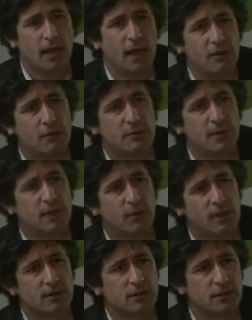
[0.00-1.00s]
and here was my
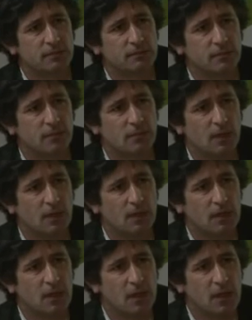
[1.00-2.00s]
question:
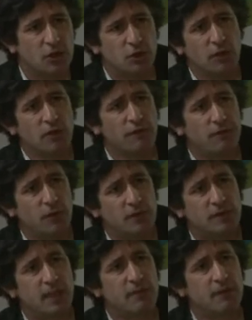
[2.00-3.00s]
should the food
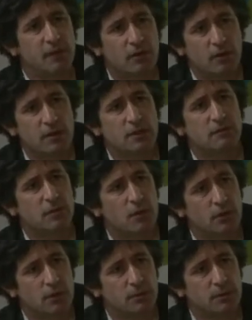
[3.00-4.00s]
safety authorities of
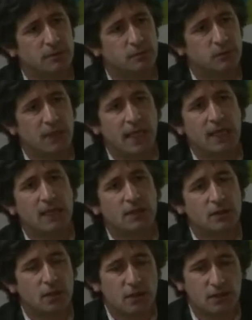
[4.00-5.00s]
Europe take
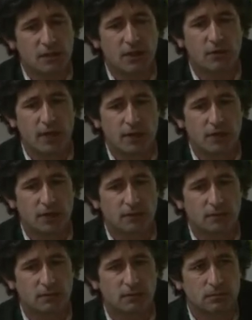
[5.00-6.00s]
into
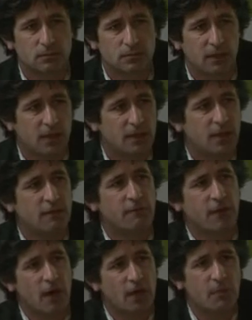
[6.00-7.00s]
consideration the
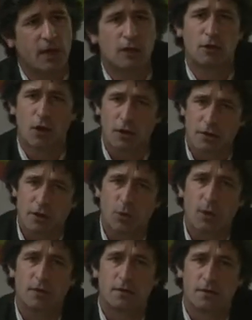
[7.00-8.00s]
environmental
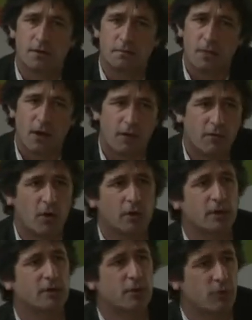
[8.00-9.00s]
consequences of all
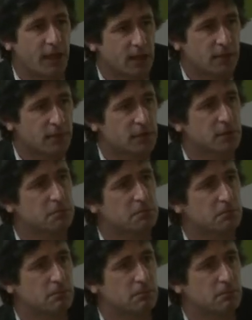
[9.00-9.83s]
their directives?